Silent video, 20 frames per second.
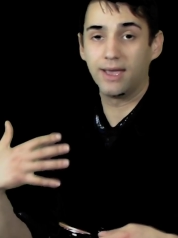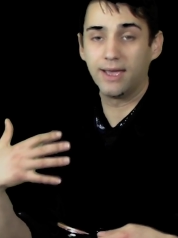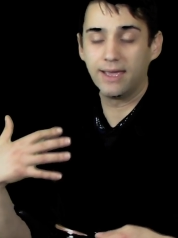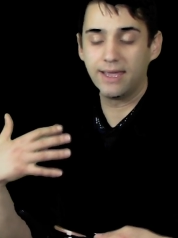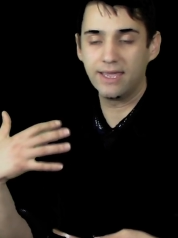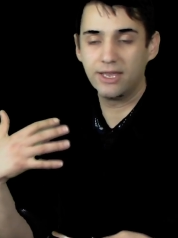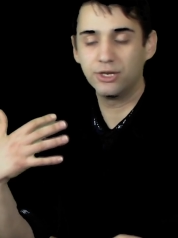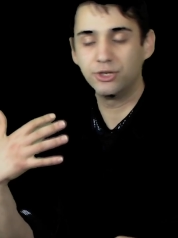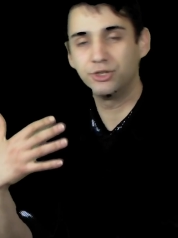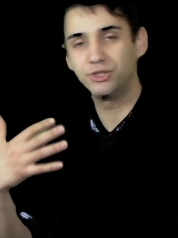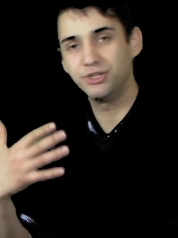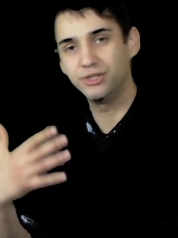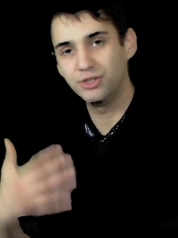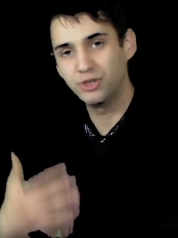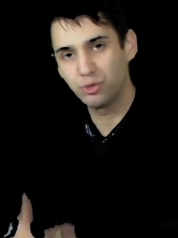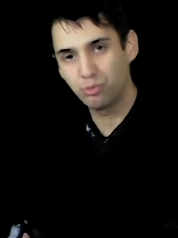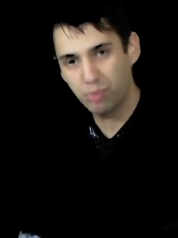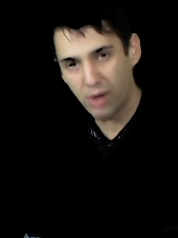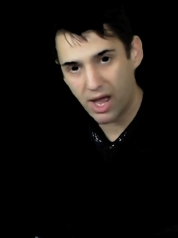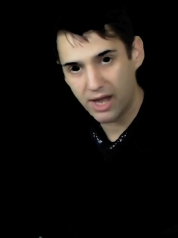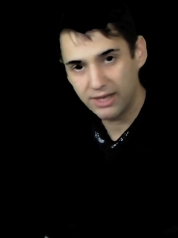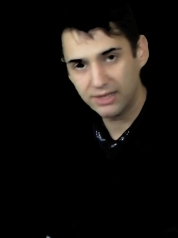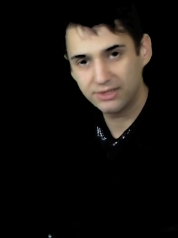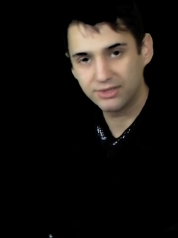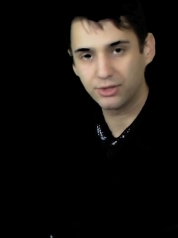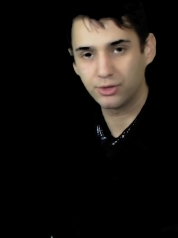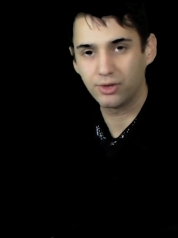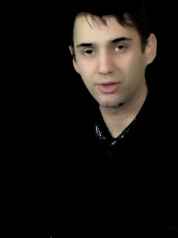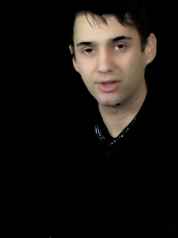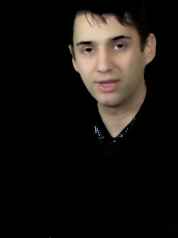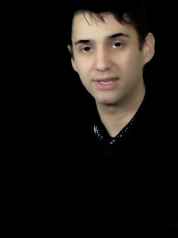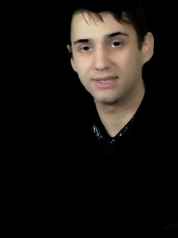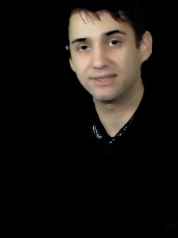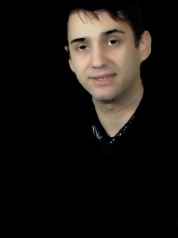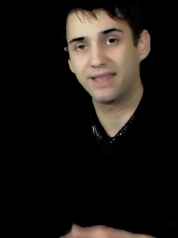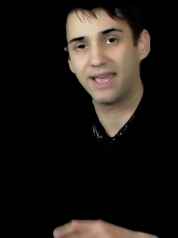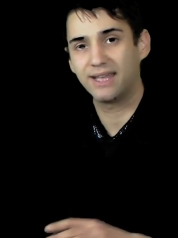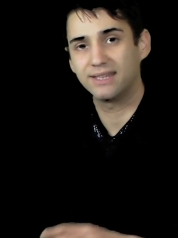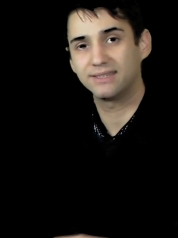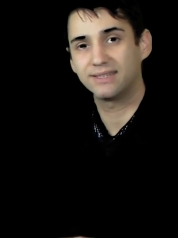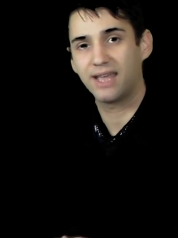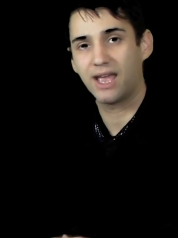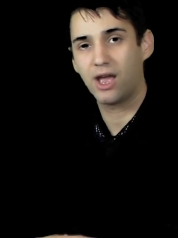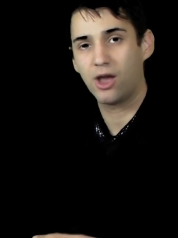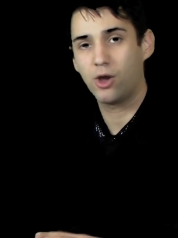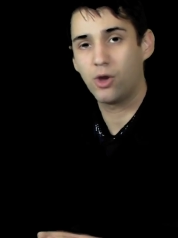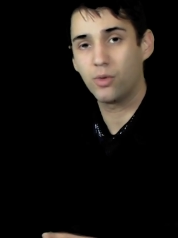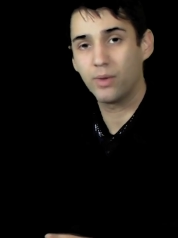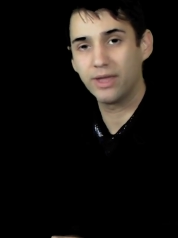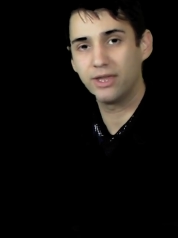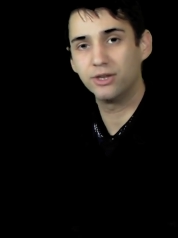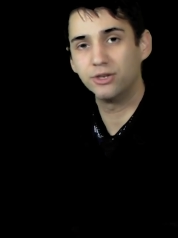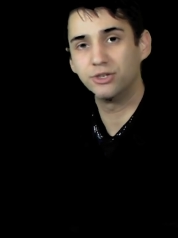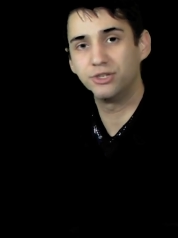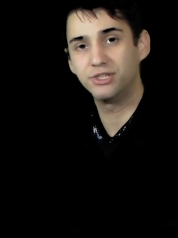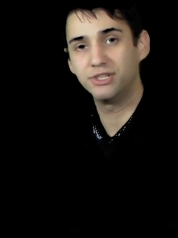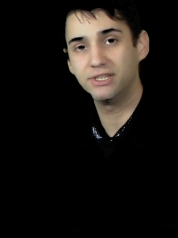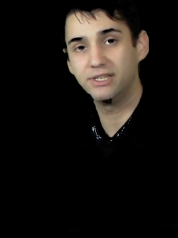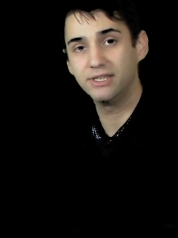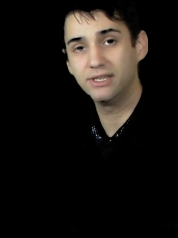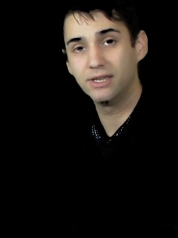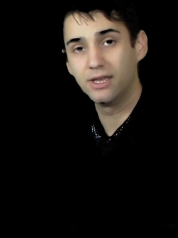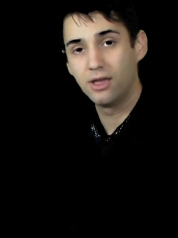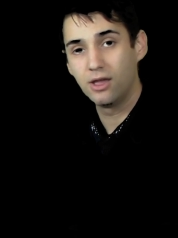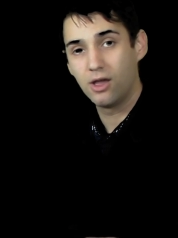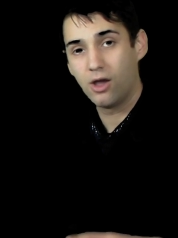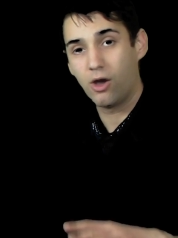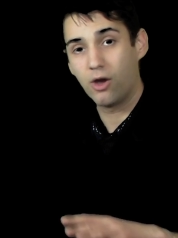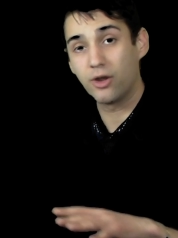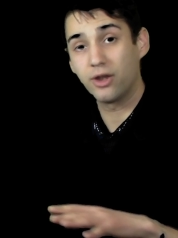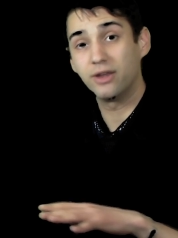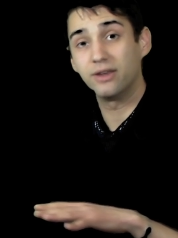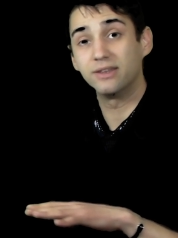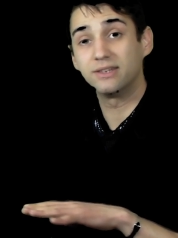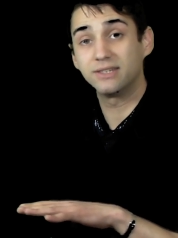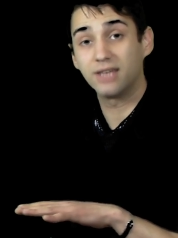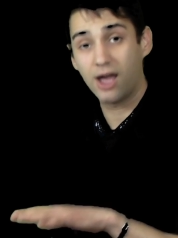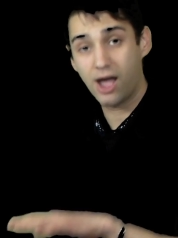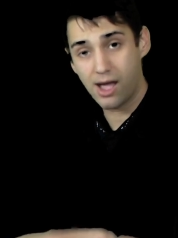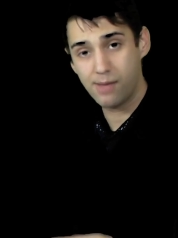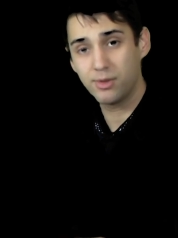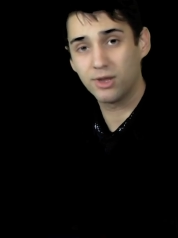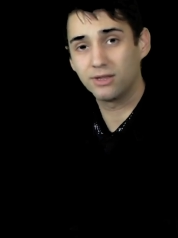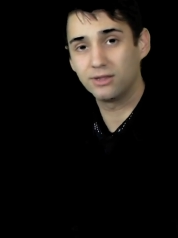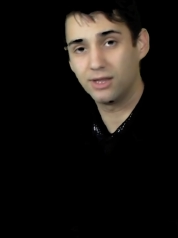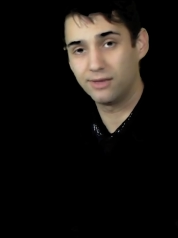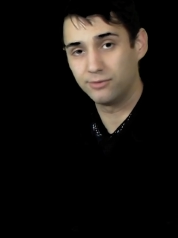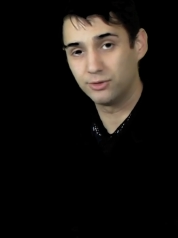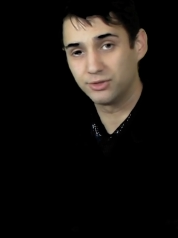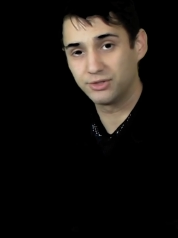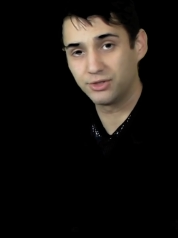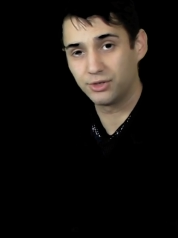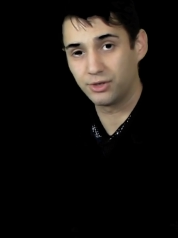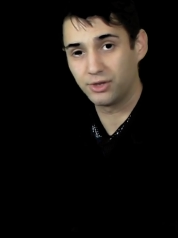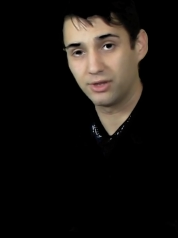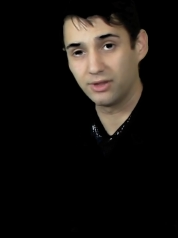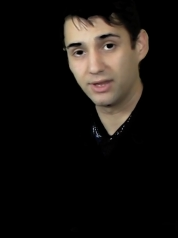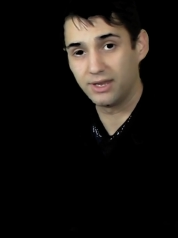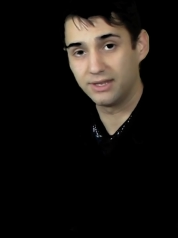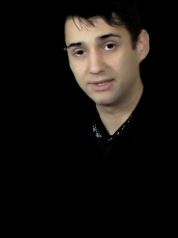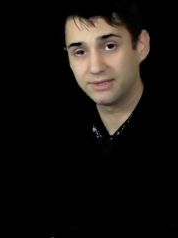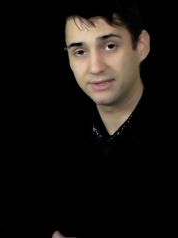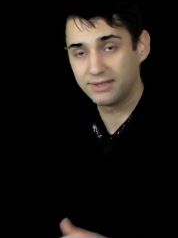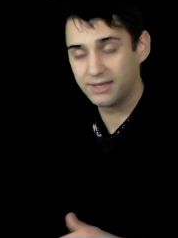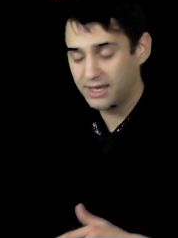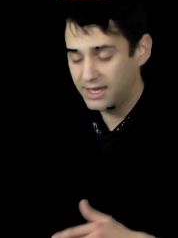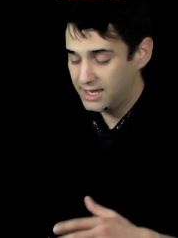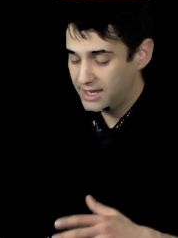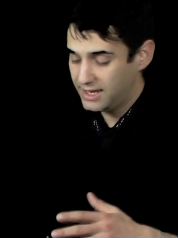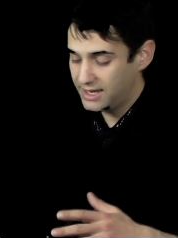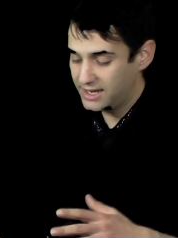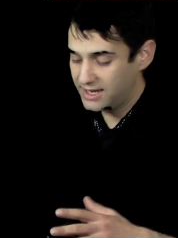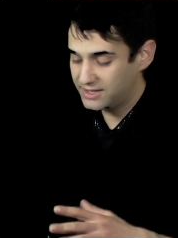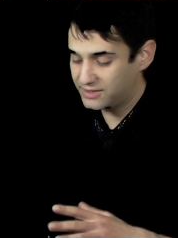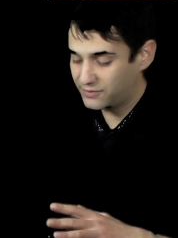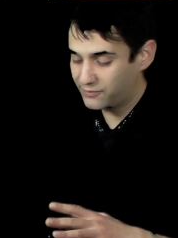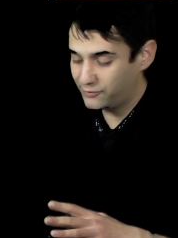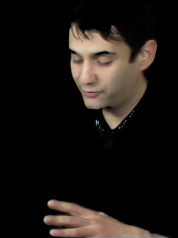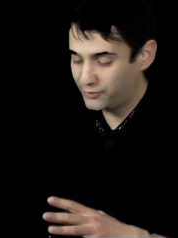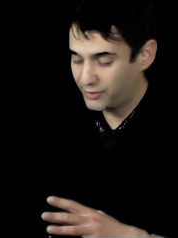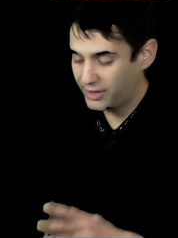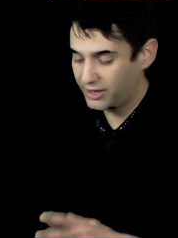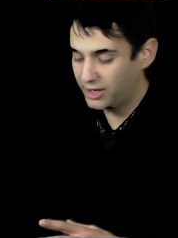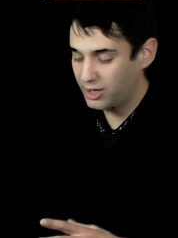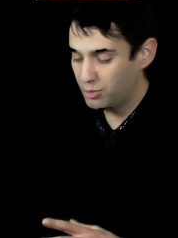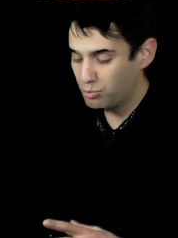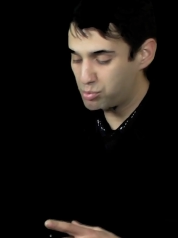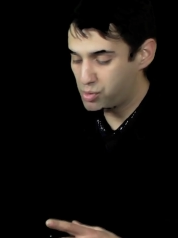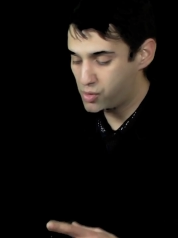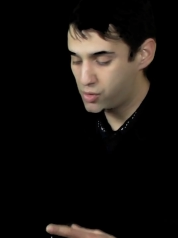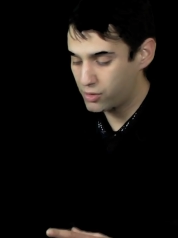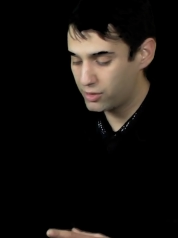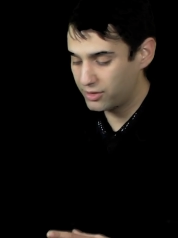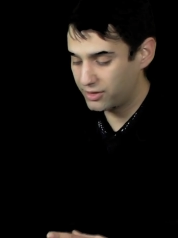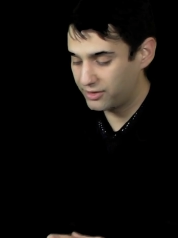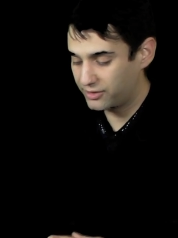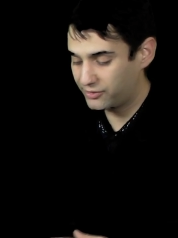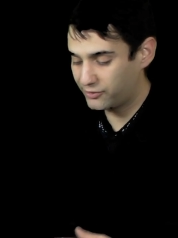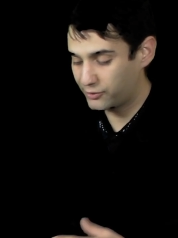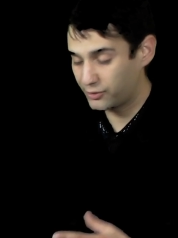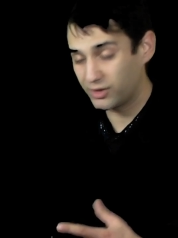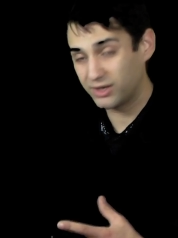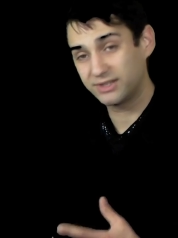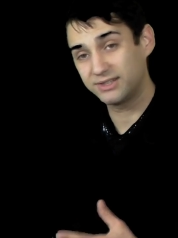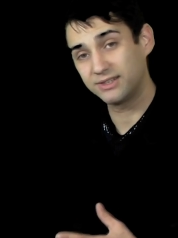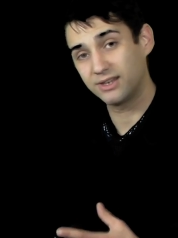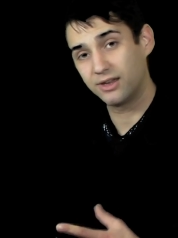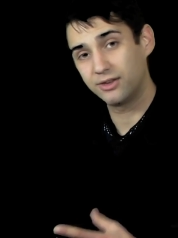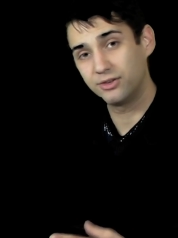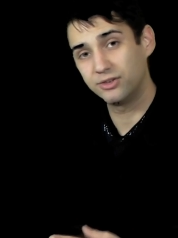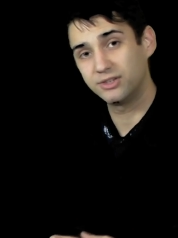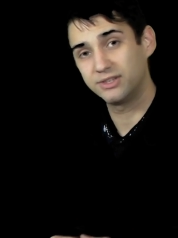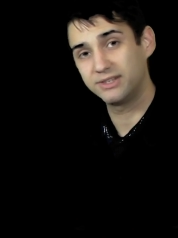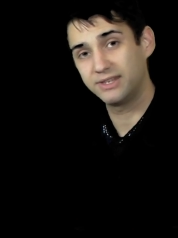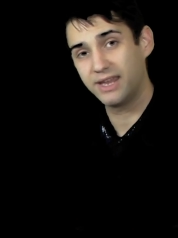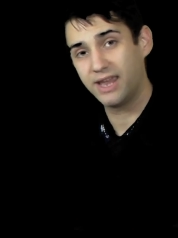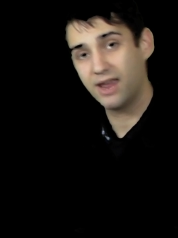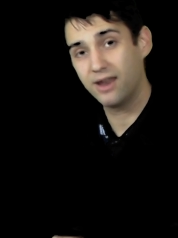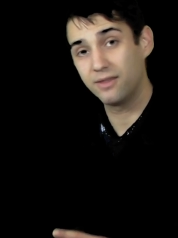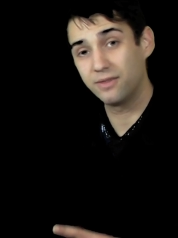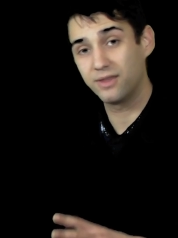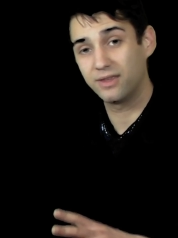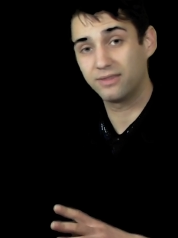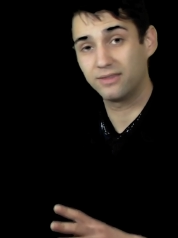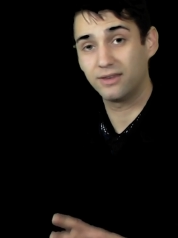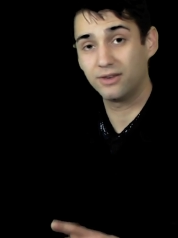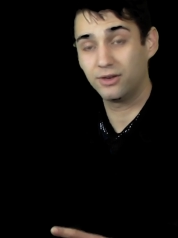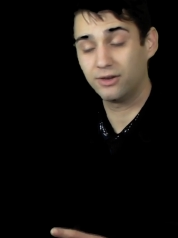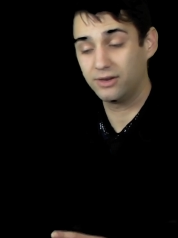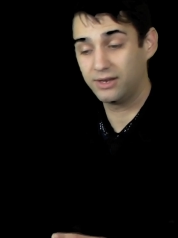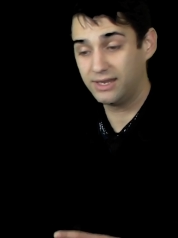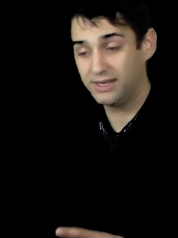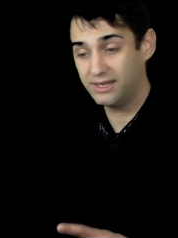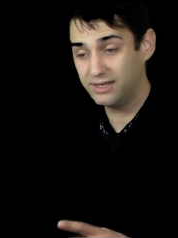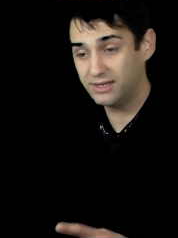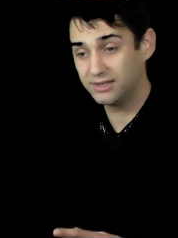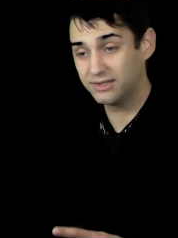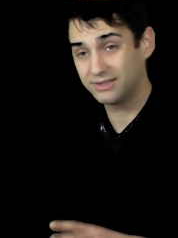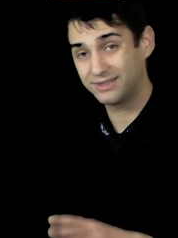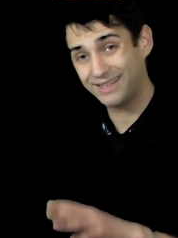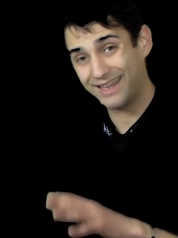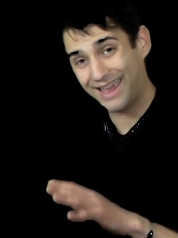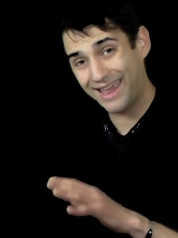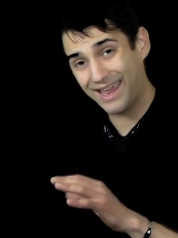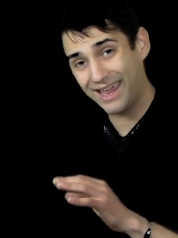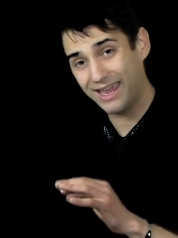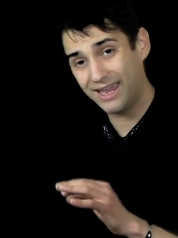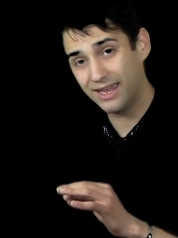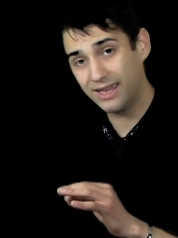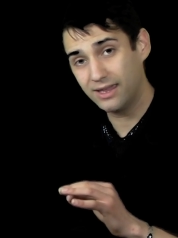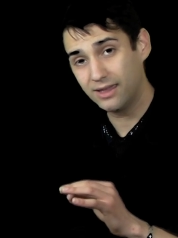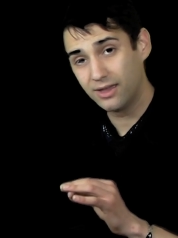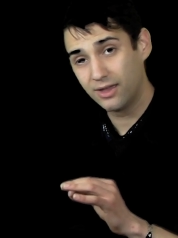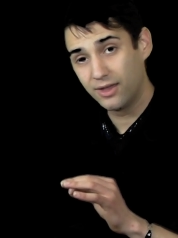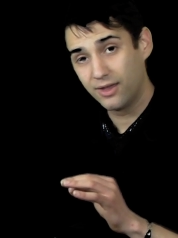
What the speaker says: energy in your body circulates, that's how energy on an atomic level circulates, it's very important for us to understand that there is a